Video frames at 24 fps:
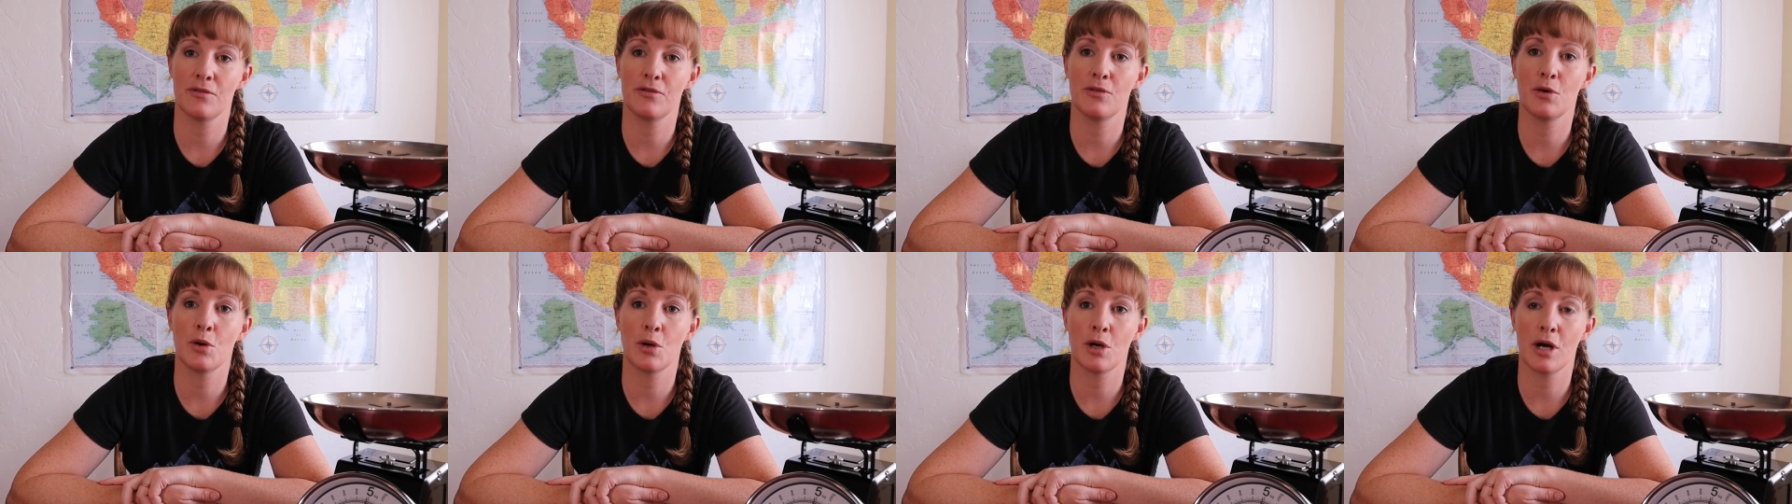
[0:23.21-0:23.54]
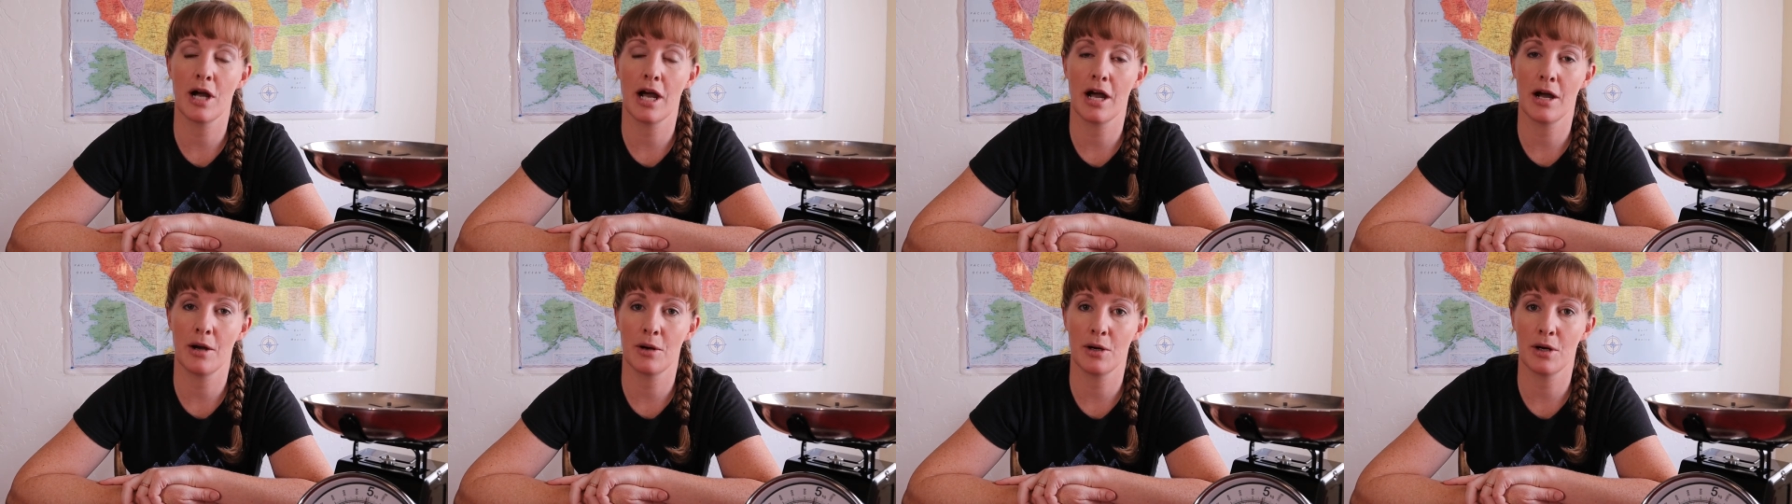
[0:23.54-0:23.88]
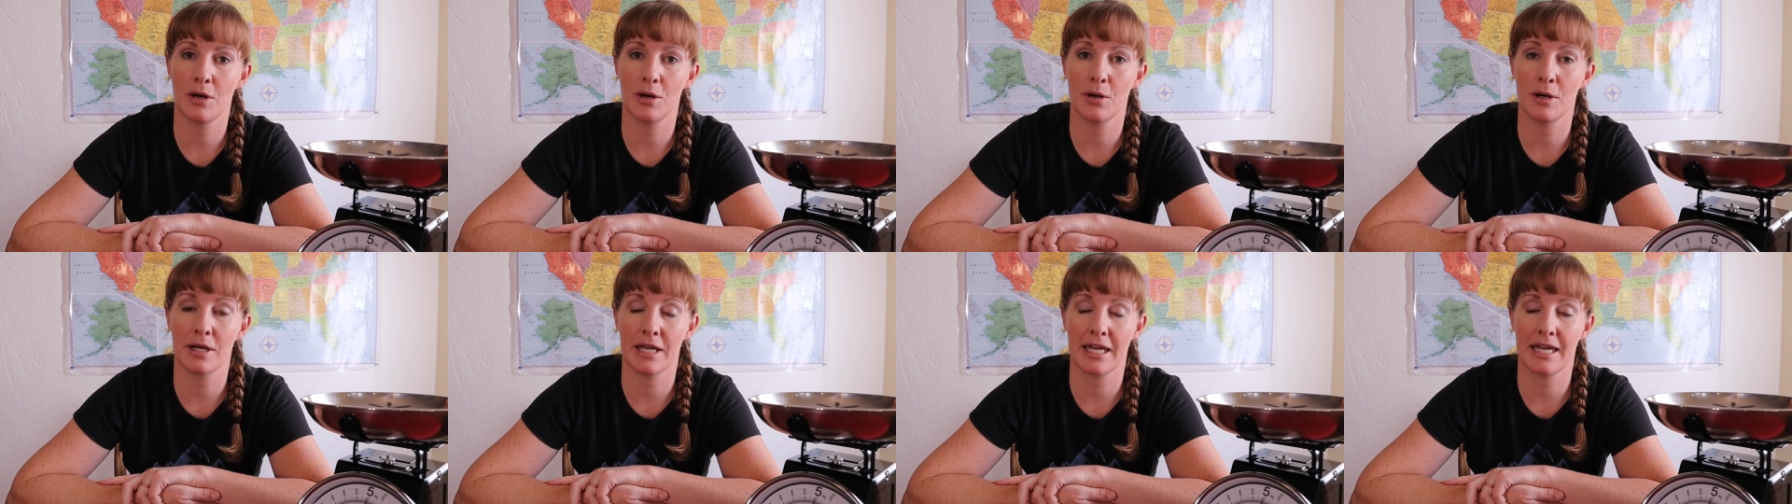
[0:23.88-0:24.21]
for
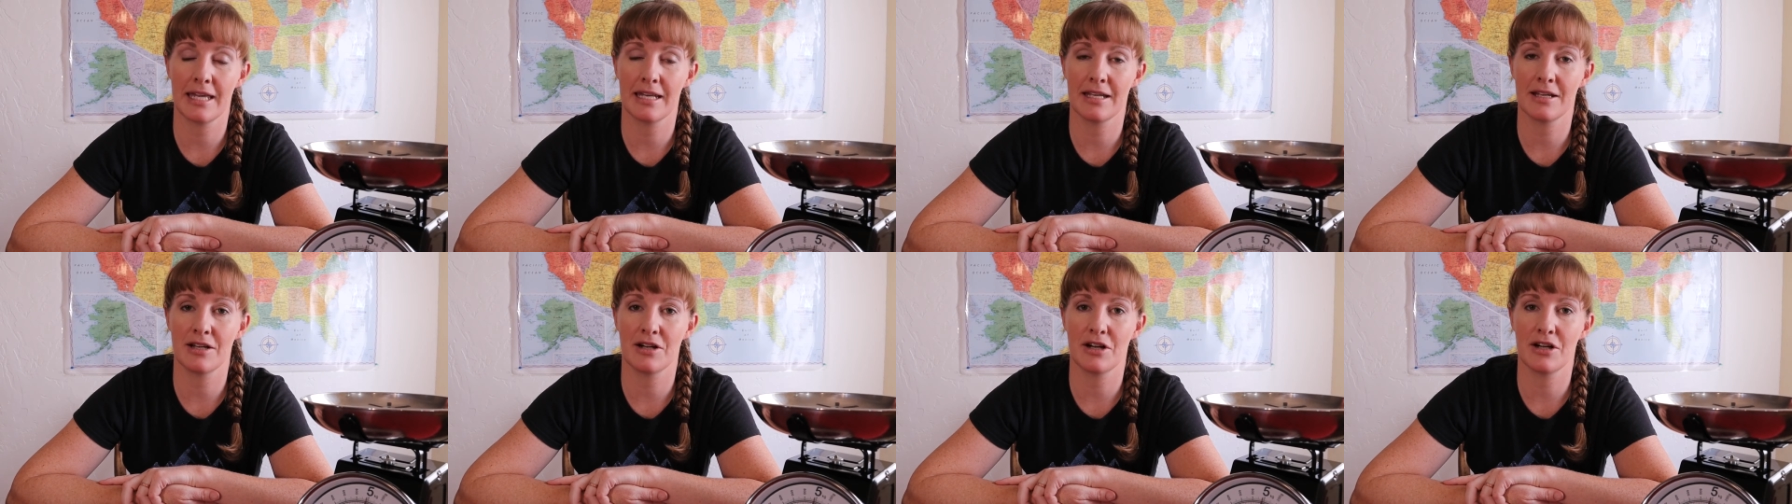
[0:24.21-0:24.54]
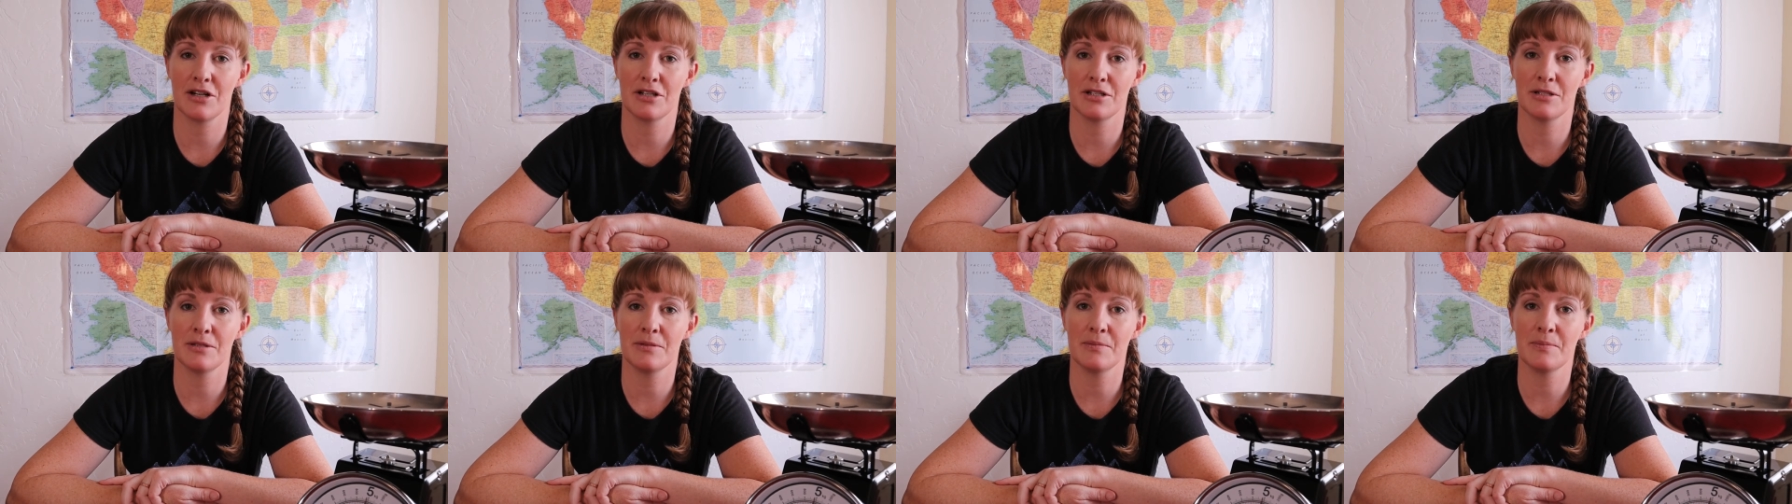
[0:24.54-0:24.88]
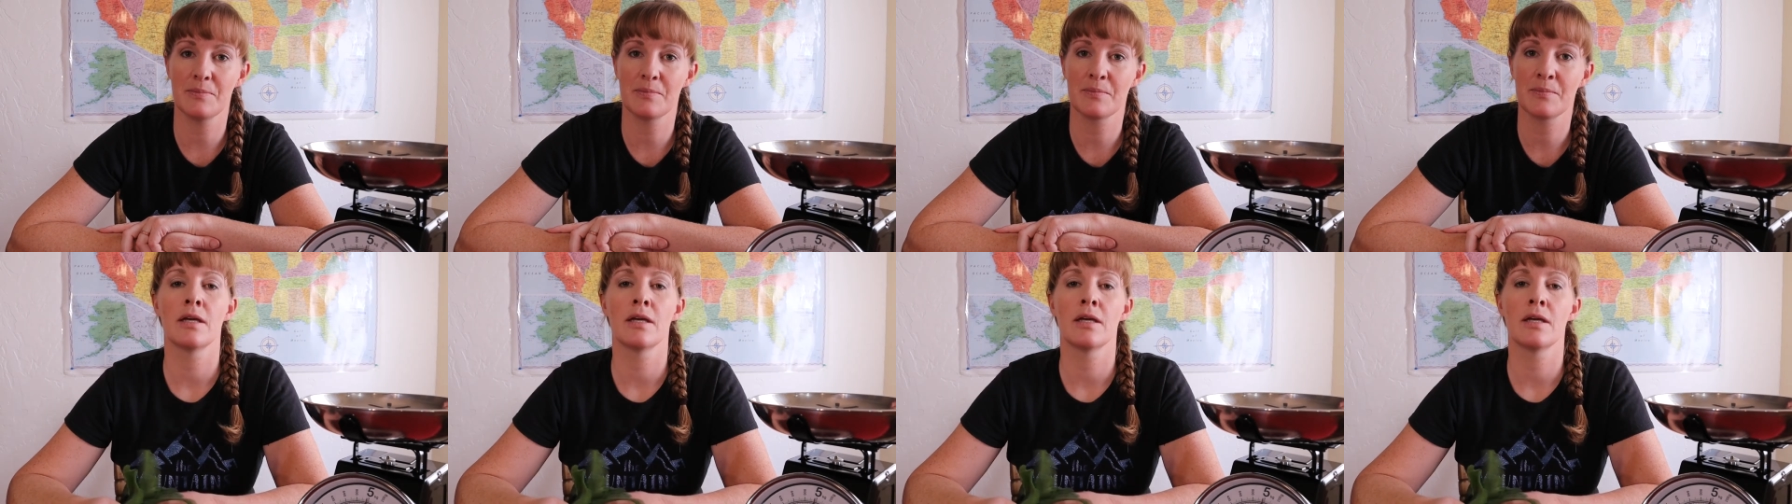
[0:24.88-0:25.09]
our organic garden.